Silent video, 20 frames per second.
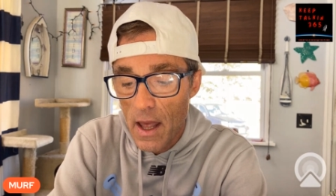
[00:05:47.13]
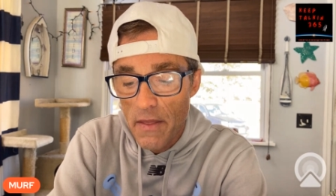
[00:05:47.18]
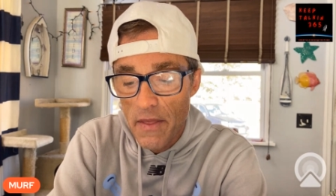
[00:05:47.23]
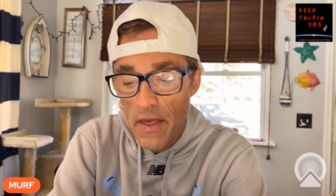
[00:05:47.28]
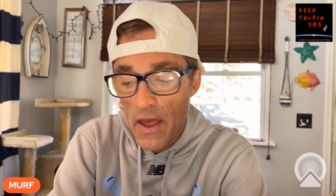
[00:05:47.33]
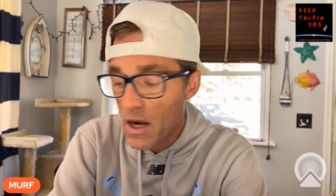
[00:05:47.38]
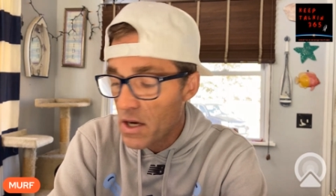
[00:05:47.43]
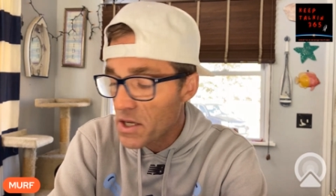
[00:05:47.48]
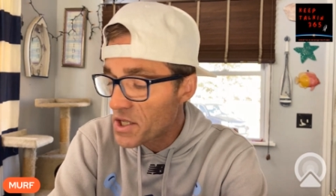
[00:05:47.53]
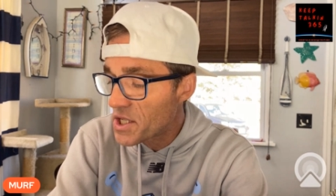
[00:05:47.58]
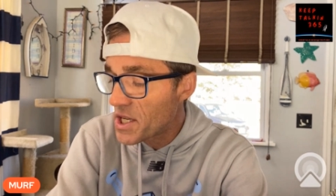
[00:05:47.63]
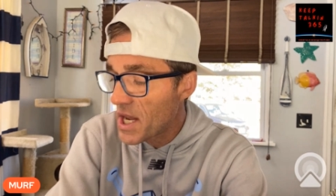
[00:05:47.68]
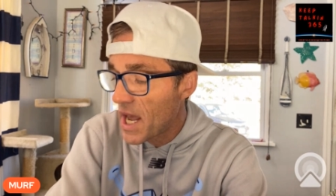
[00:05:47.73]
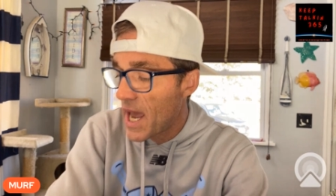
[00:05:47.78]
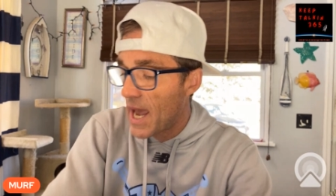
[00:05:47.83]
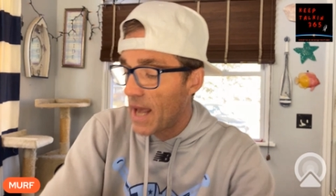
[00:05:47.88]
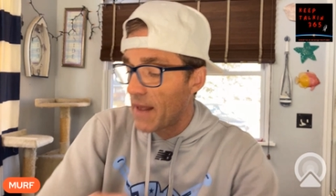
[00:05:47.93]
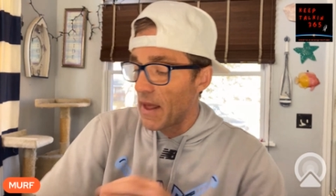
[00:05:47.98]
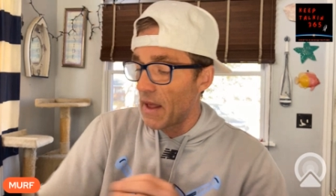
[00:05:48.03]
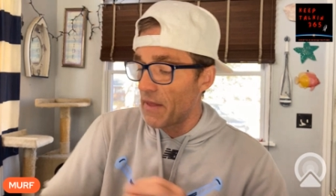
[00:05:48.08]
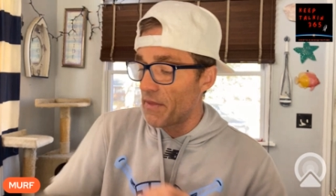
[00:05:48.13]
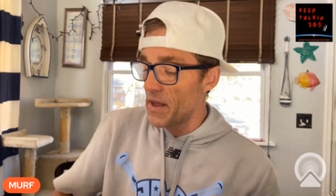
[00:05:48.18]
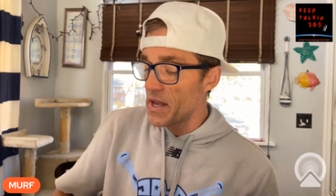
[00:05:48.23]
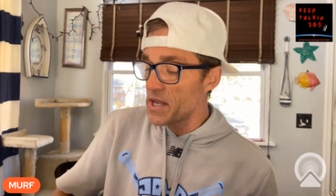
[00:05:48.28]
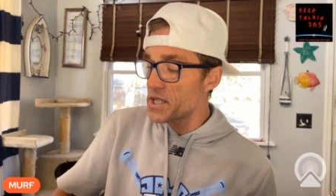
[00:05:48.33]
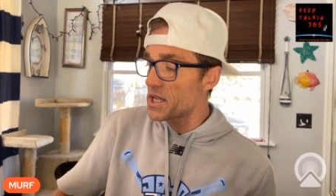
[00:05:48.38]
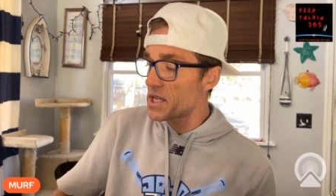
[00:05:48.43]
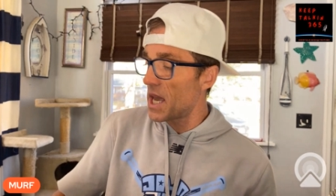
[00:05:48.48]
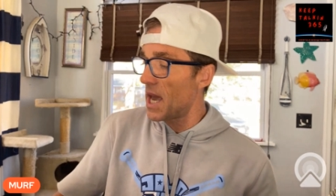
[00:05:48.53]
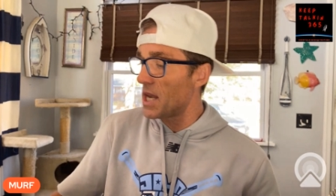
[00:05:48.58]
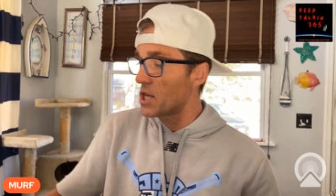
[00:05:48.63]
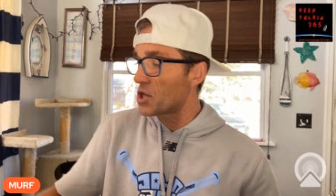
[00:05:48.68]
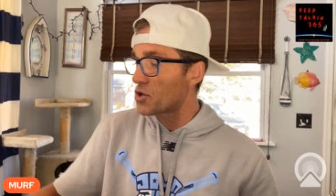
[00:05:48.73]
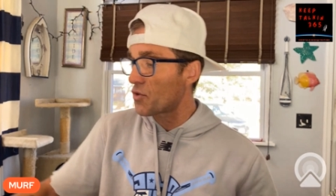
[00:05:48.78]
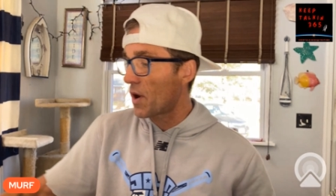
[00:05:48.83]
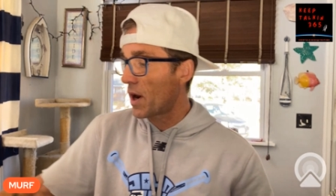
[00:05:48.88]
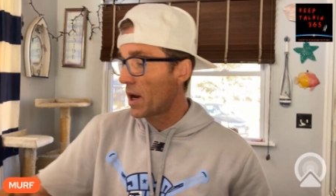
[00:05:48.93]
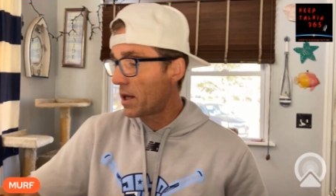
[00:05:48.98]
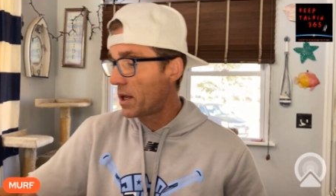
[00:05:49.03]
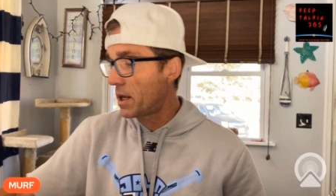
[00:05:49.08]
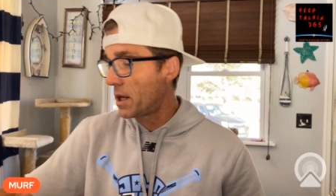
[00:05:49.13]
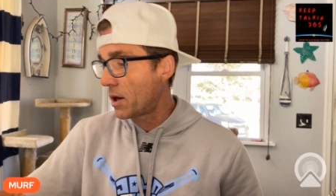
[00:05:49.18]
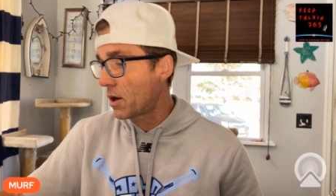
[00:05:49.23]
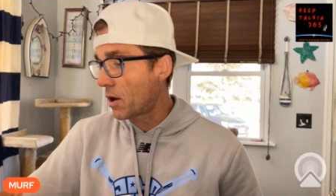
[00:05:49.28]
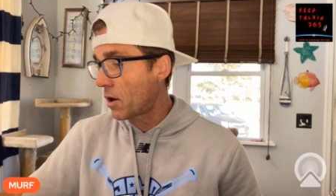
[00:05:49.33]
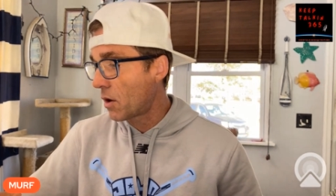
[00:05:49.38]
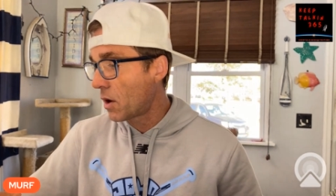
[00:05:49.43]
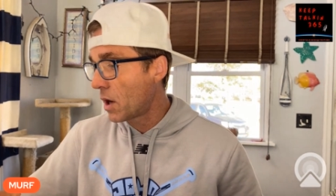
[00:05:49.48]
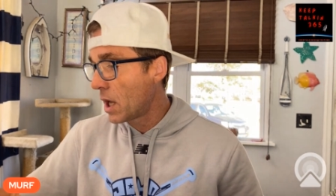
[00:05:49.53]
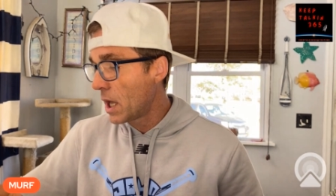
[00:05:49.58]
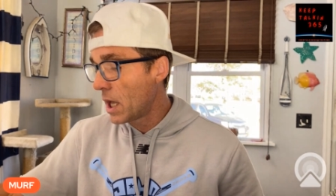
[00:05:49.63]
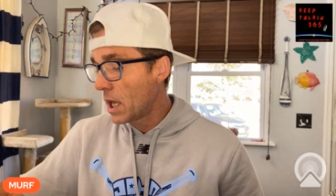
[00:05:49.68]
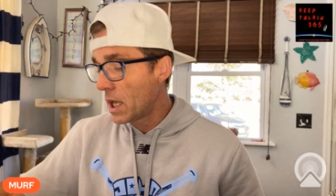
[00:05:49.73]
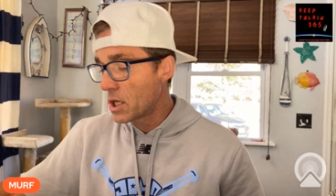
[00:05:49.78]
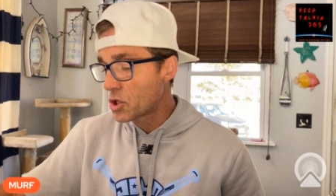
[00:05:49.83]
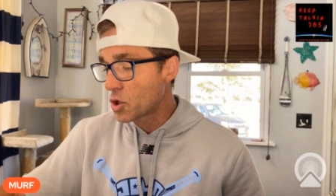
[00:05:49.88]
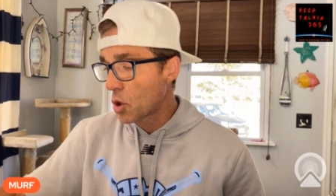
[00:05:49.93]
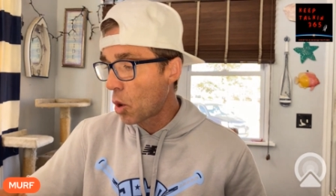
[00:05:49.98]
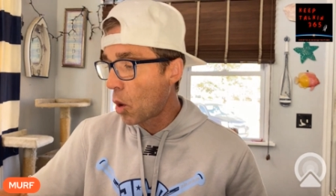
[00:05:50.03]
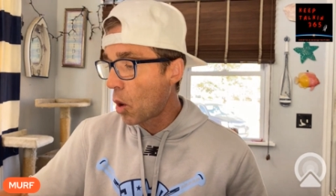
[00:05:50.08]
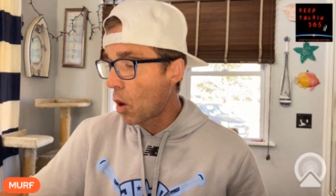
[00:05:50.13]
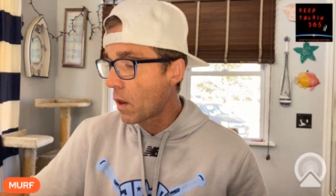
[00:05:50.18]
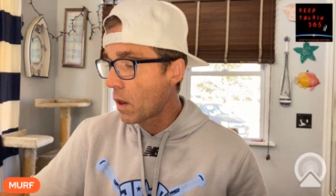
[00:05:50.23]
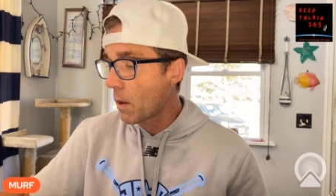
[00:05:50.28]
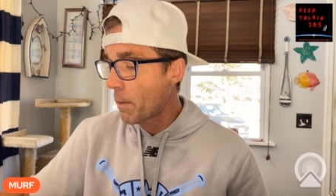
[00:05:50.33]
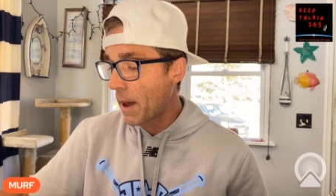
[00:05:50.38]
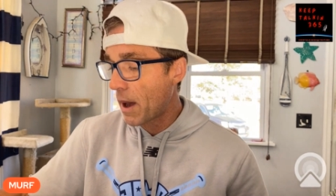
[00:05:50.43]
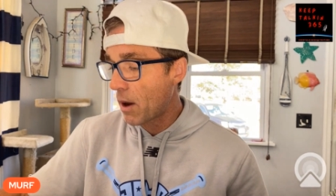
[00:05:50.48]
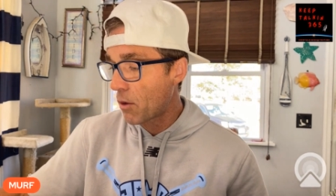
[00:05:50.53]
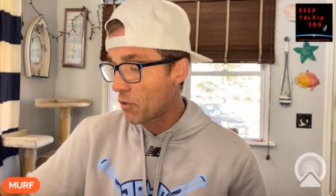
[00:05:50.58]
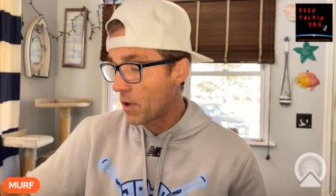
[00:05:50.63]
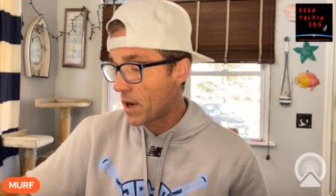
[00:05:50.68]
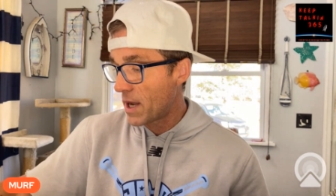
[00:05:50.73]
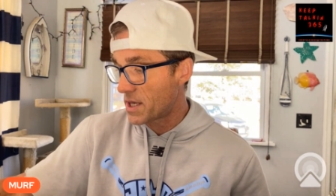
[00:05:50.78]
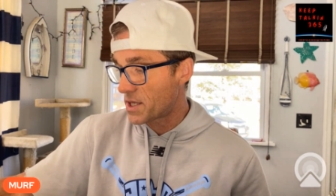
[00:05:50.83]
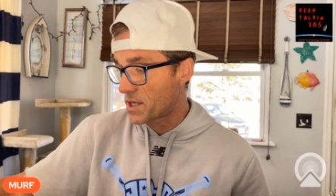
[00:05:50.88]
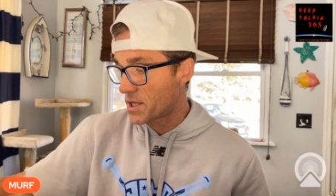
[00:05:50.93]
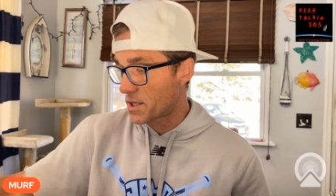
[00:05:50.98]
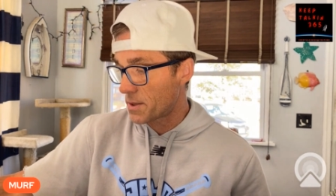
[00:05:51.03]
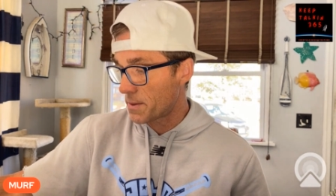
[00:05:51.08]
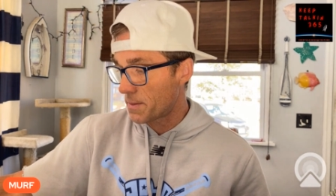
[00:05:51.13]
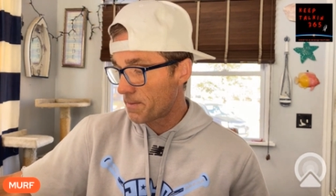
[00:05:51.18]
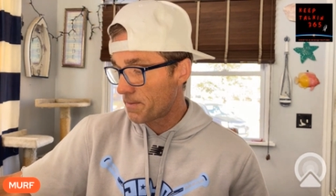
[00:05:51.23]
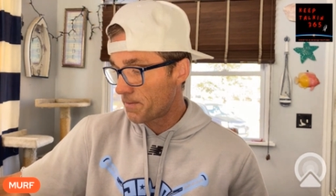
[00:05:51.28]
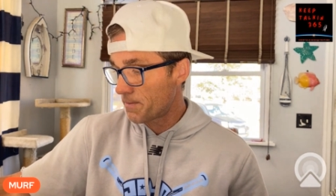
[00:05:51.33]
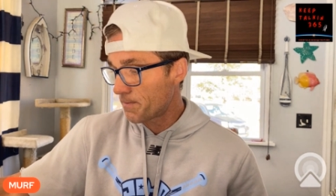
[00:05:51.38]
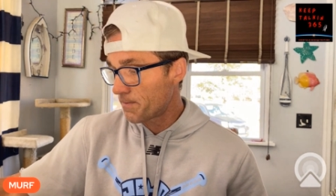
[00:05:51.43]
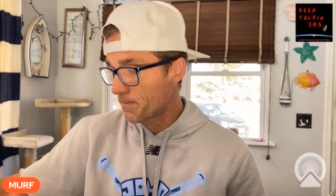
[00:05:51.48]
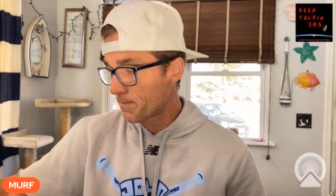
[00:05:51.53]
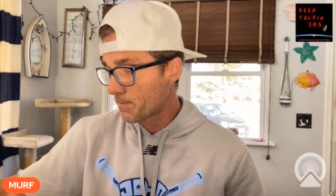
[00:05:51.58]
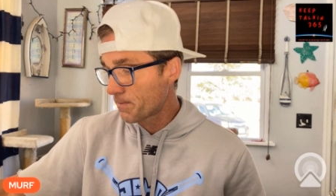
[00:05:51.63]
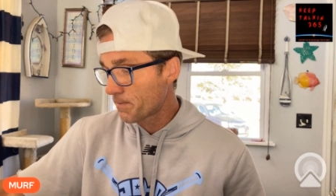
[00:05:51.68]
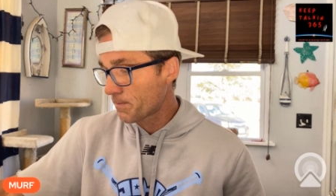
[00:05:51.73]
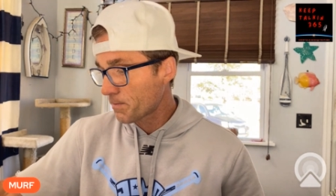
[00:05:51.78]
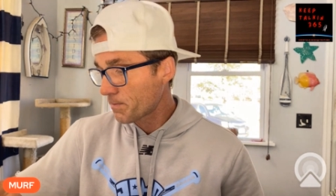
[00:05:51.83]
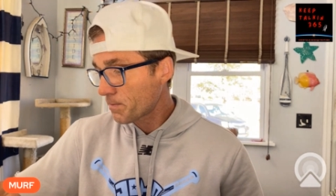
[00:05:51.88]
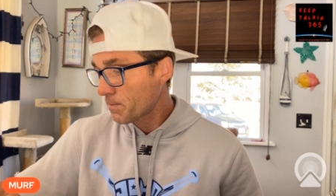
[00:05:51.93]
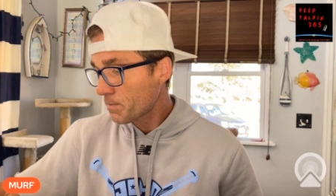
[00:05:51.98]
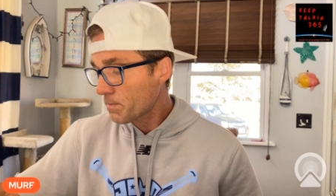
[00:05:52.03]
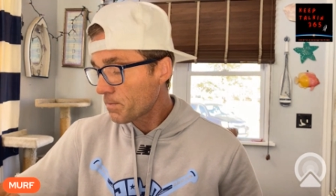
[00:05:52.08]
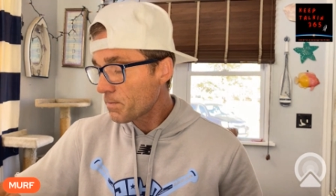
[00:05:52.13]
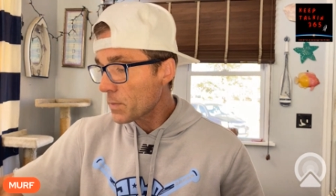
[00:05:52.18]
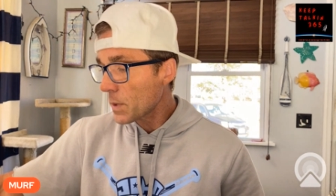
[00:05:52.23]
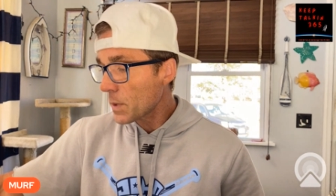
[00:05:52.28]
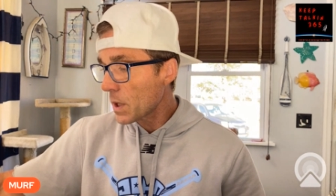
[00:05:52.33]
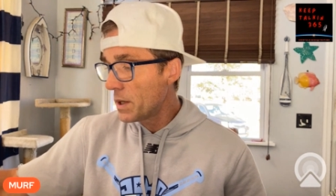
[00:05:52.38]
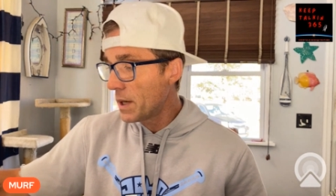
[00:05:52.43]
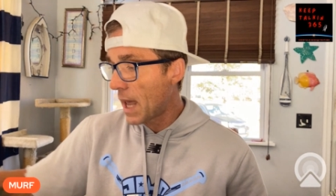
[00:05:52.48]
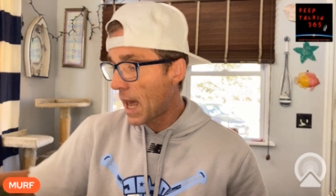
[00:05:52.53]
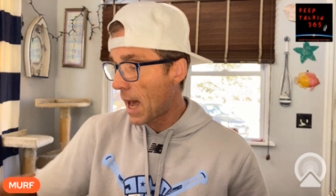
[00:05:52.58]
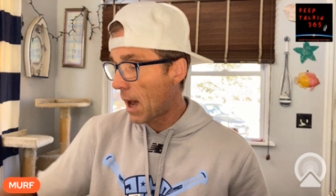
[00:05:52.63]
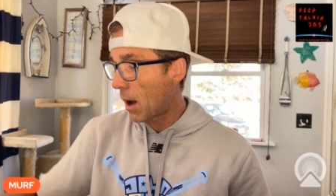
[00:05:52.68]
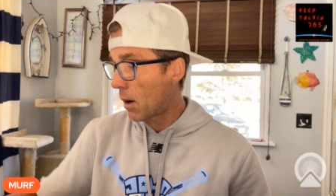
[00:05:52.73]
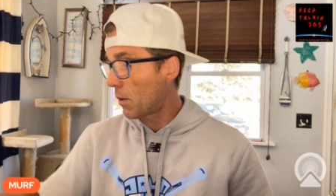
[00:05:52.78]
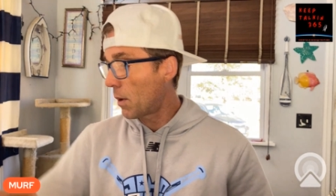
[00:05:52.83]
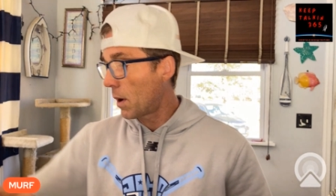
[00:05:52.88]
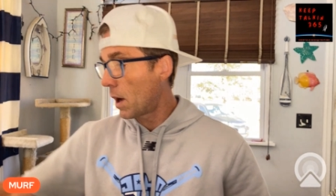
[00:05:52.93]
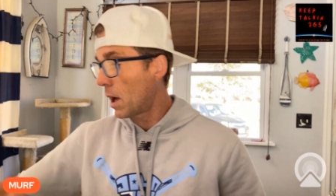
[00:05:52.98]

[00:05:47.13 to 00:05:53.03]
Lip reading: they are saying that this case right here is all about race. Now,